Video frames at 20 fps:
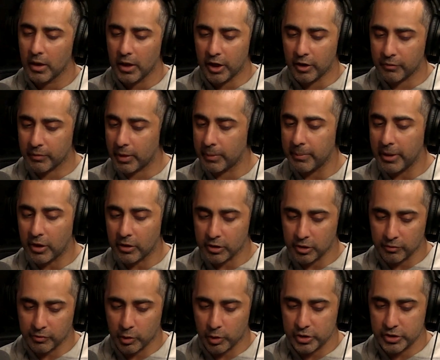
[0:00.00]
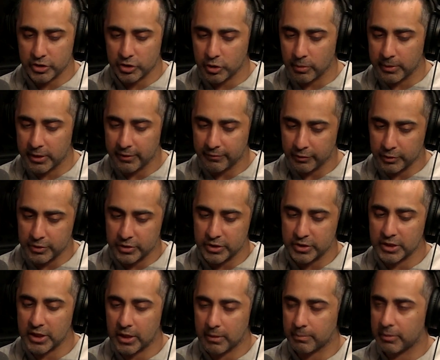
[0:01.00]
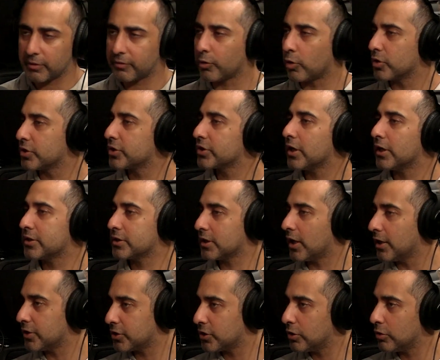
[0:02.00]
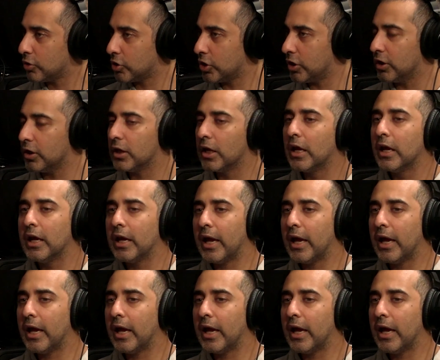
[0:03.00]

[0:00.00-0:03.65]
And America, of course, too many influences name, but of course it's got its constitution,